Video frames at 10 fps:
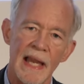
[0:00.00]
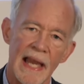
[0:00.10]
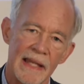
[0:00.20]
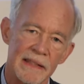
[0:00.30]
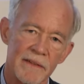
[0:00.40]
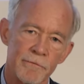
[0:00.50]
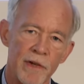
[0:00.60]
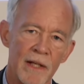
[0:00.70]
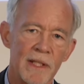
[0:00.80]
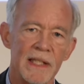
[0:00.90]
And
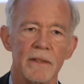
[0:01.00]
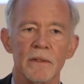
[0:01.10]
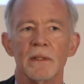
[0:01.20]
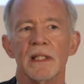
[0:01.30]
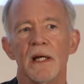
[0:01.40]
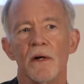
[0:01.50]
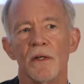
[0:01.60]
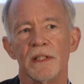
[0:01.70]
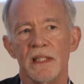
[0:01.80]
very early on,